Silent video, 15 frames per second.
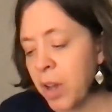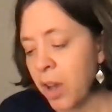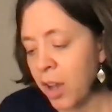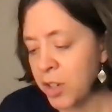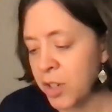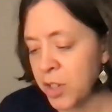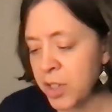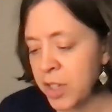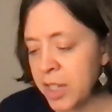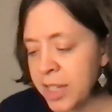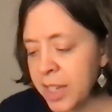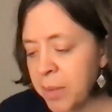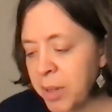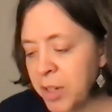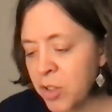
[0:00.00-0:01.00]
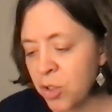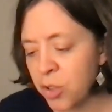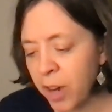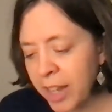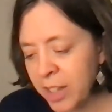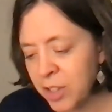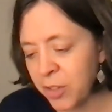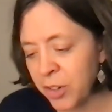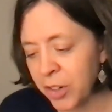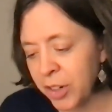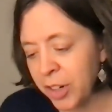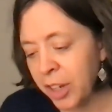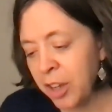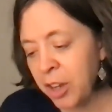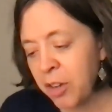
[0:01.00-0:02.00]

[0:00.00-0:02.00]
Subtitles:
consciousness can be transferred